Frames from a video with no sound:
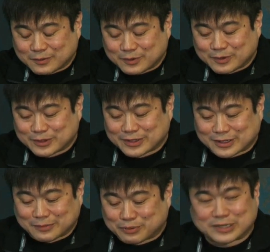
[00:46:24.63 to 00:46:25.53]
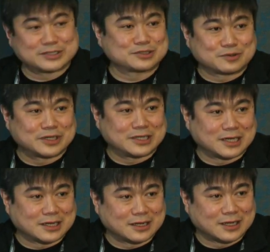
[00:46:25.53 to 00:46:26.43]
what do they call them, predatory
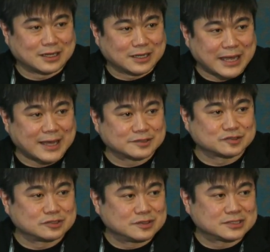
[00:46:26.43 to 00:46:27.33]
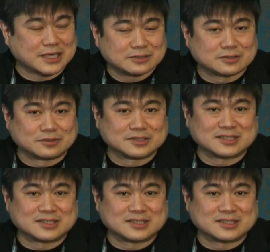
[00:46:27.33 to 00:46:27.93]
ads to these households.